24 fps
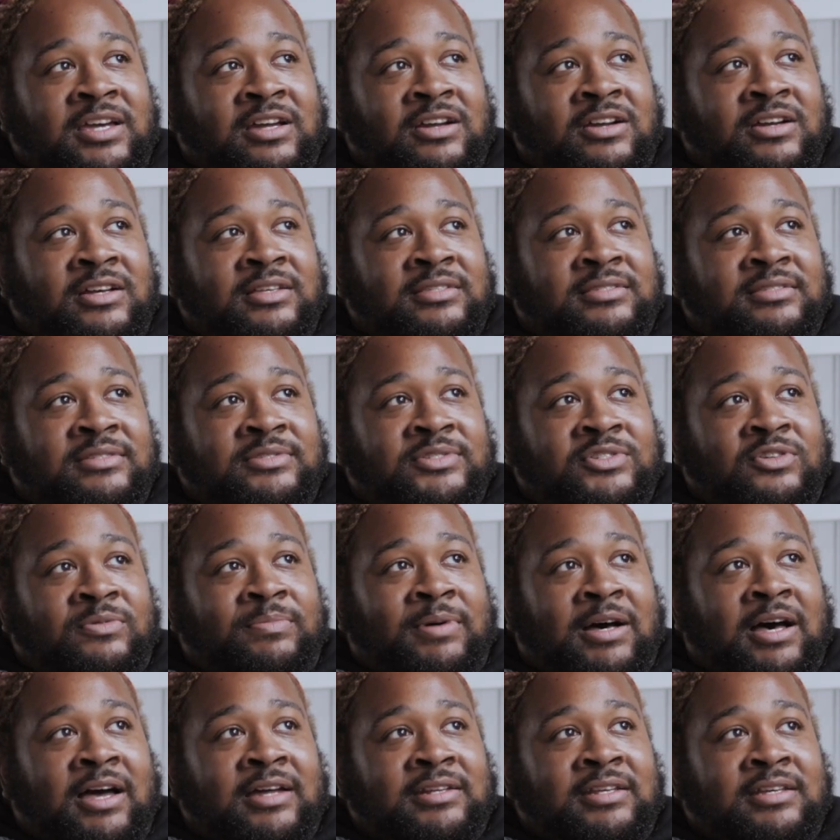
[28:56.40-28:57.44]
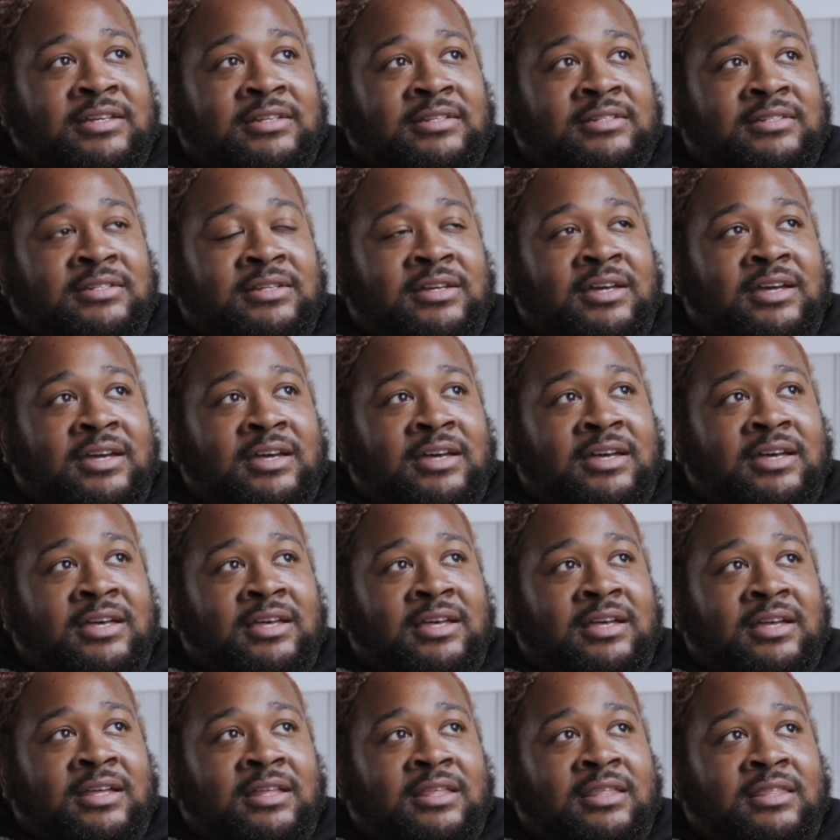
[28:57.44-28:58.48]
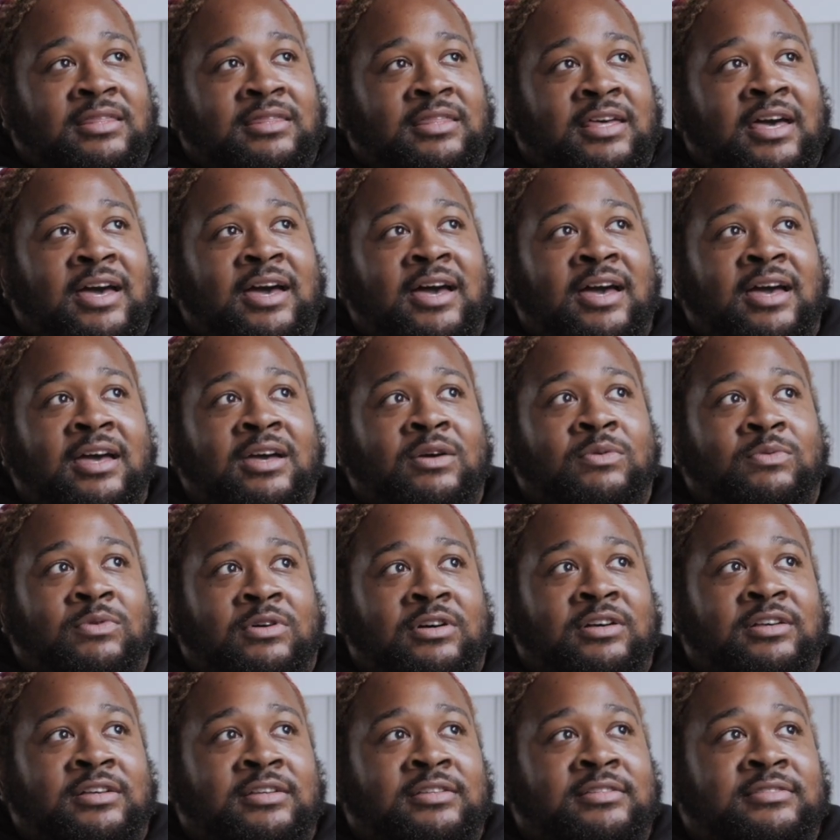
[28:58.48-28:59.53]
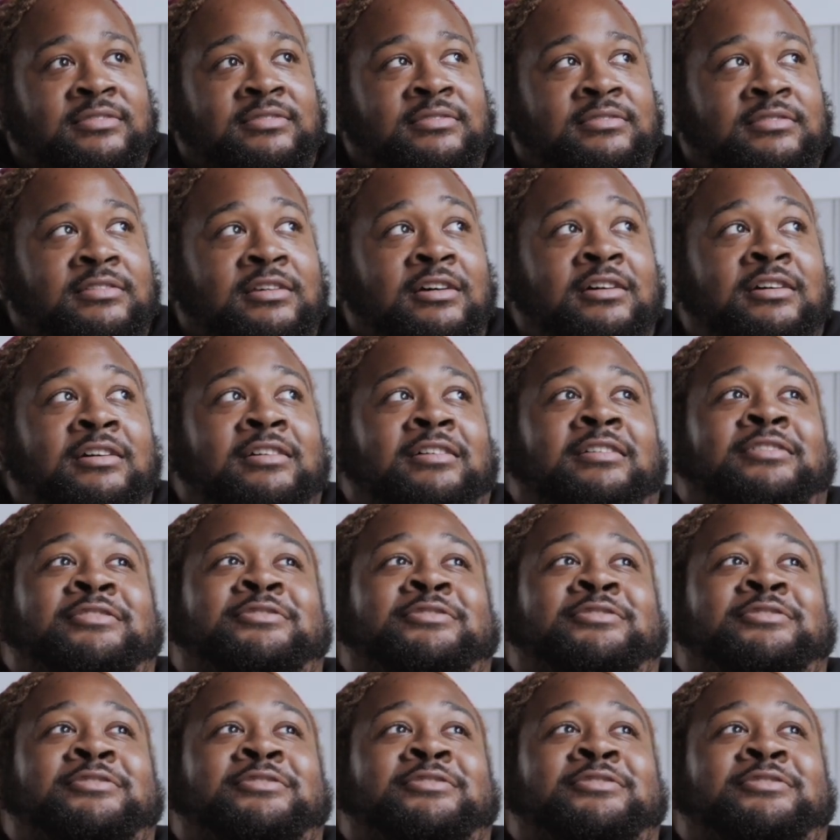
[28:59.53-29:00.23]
Harris and Joe Biden, and that was a